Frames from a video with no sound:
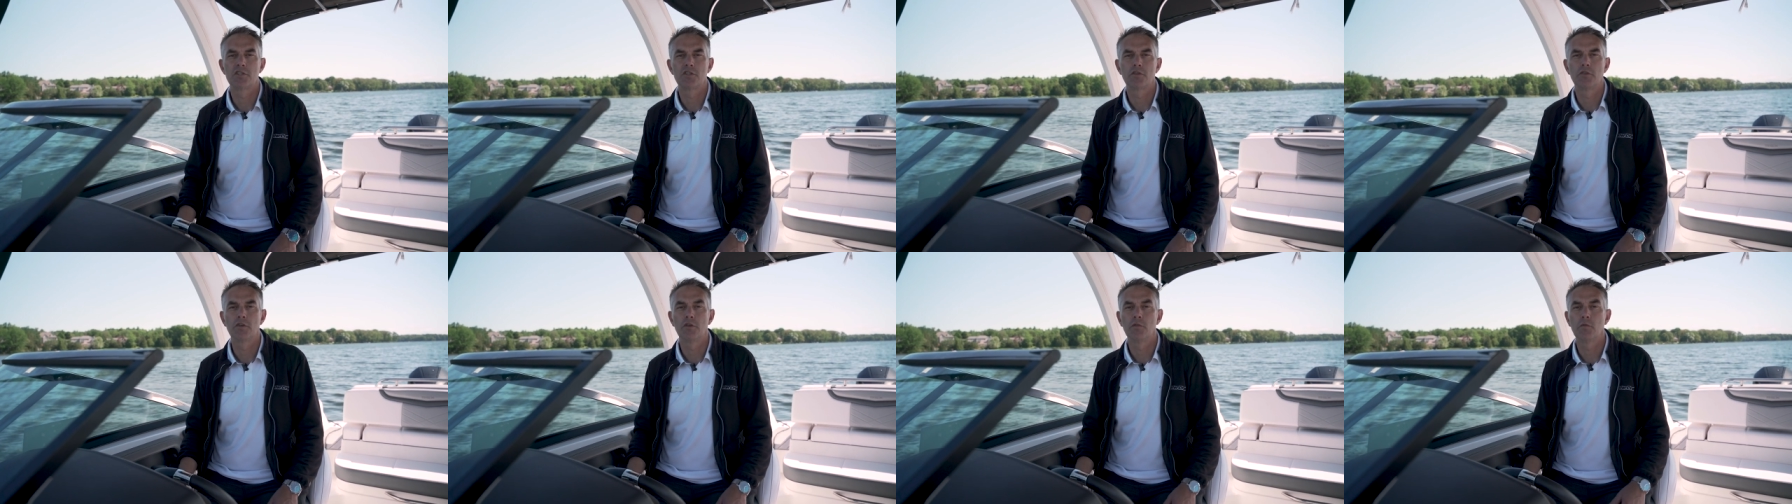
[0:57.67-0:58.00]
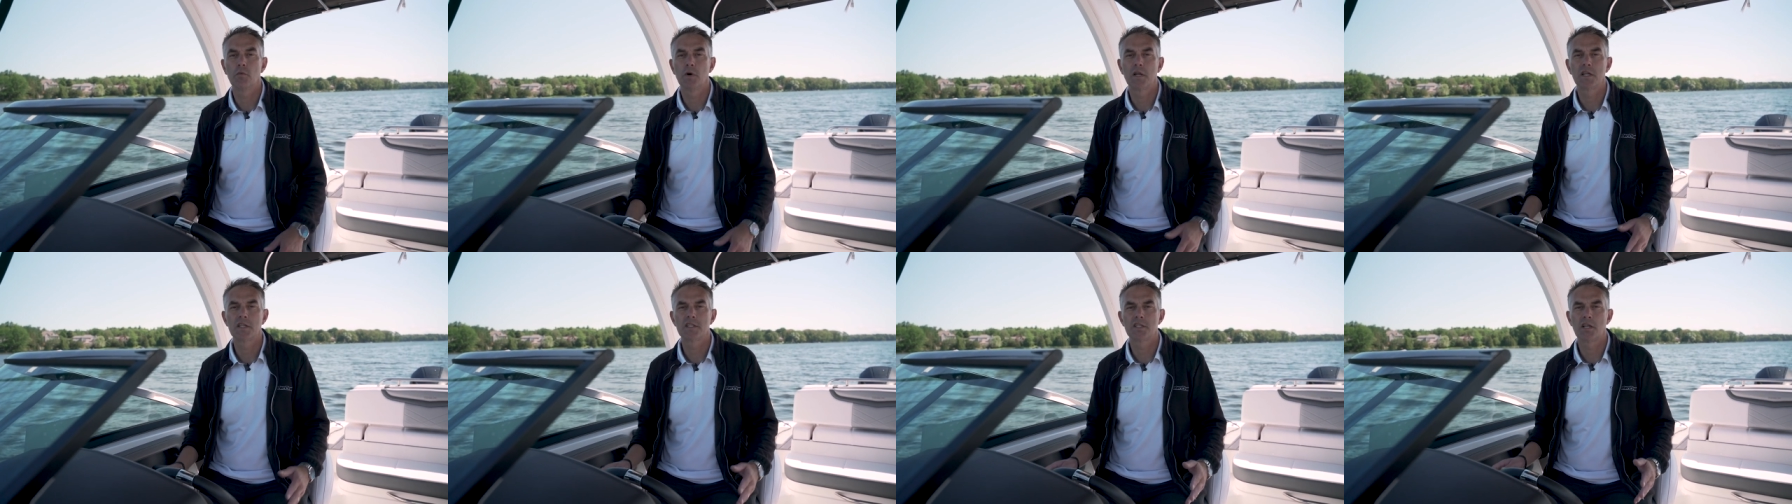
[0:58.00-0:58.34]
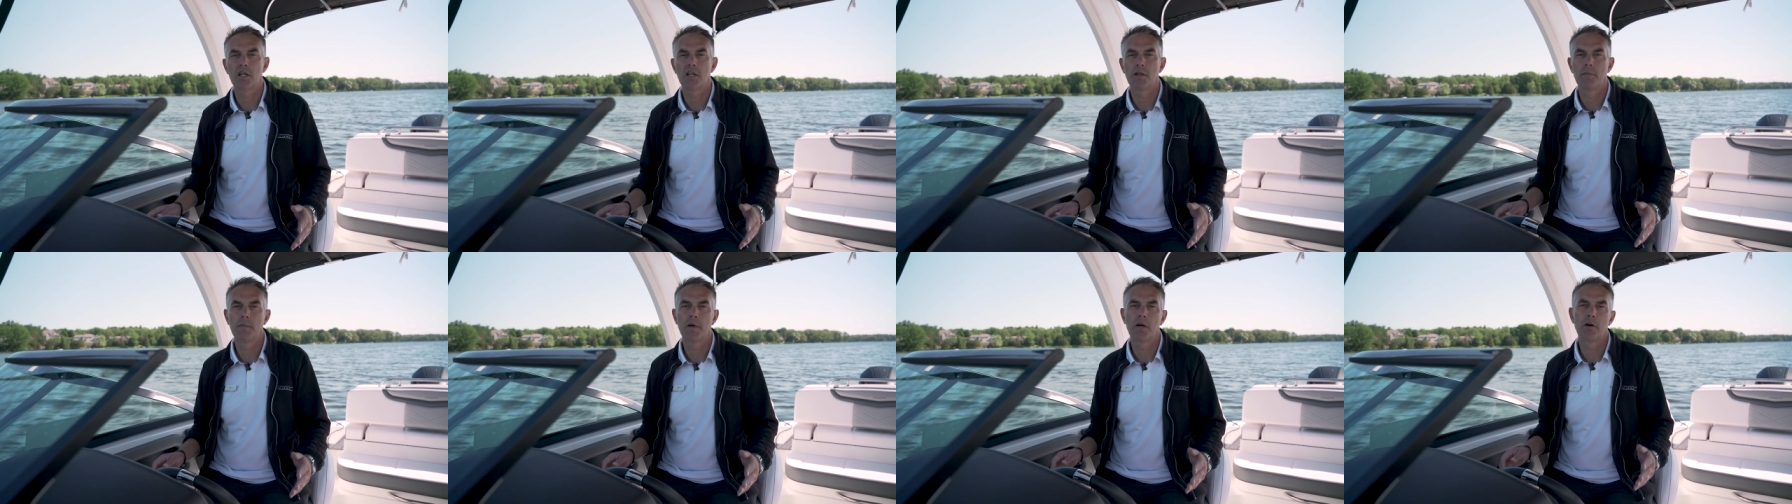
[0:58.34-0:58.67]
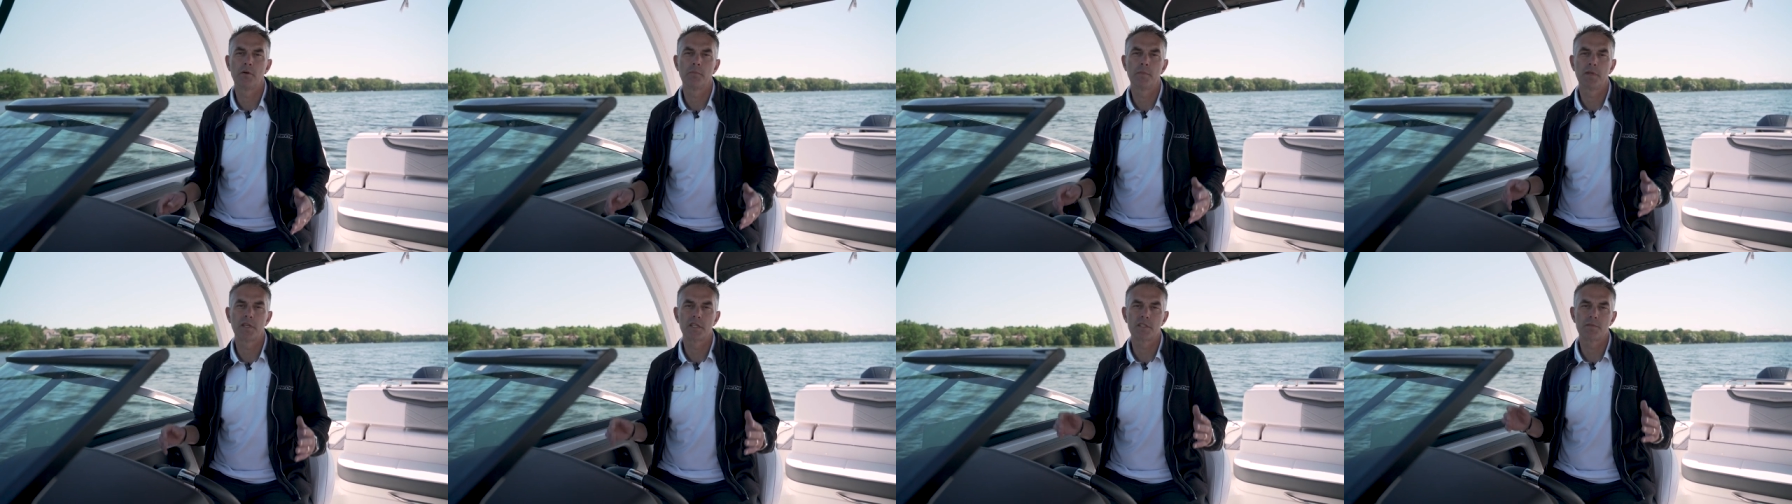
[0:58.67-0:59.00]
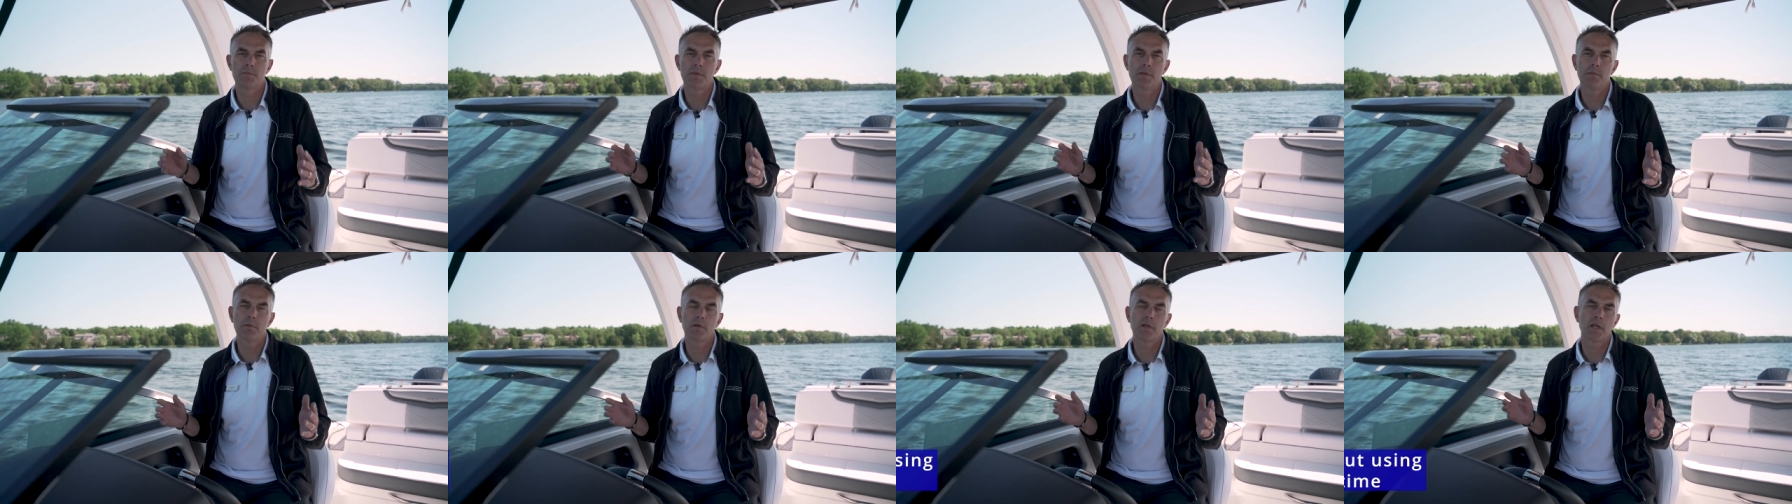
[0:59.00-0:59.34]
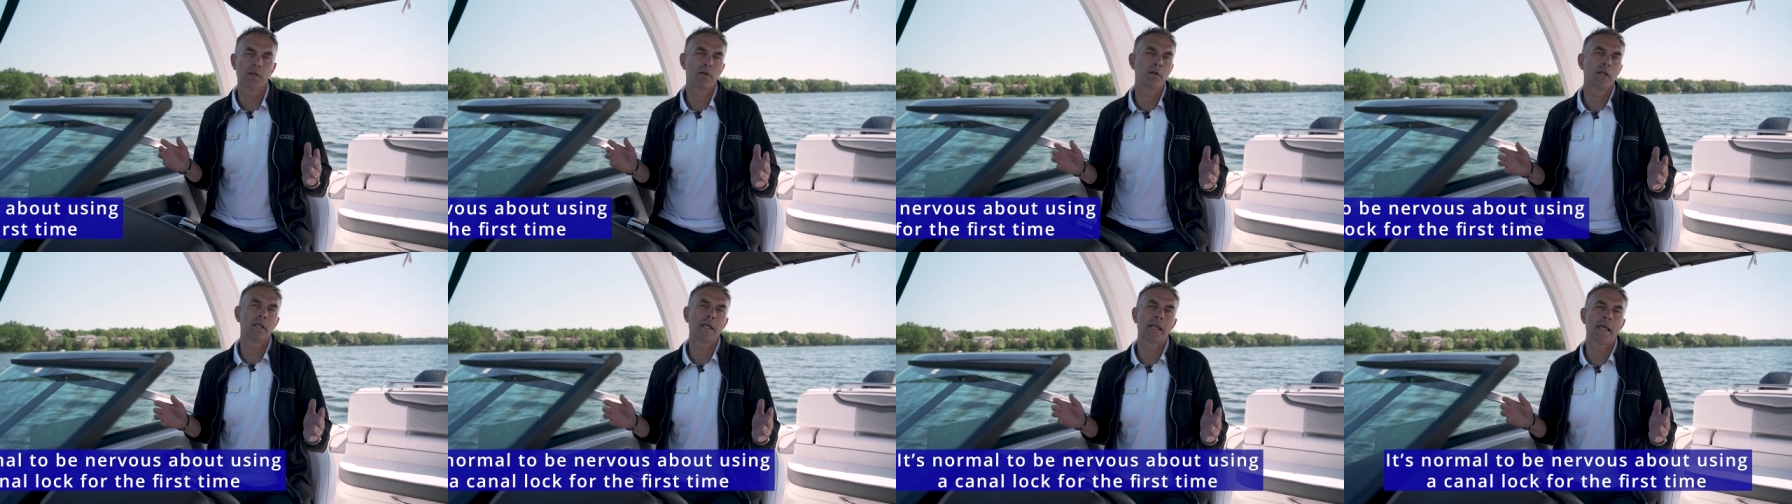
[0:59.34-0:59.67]
show you what it's all about, because people
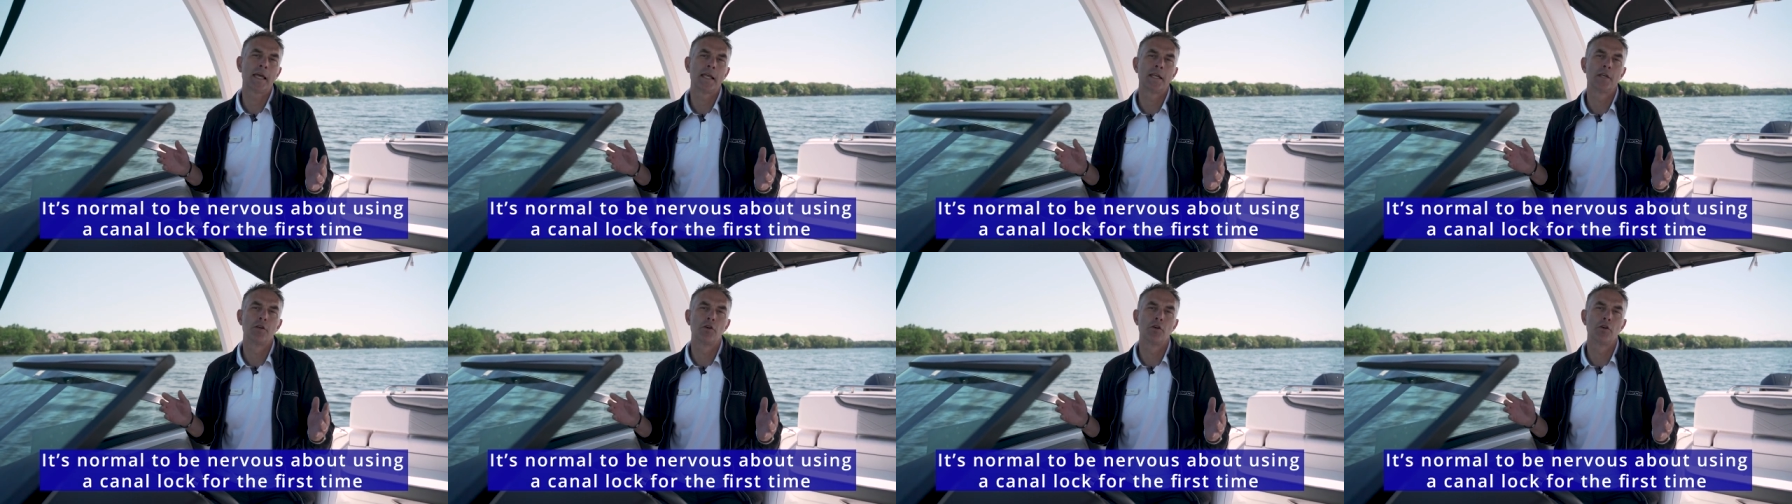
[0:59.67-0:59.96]
really get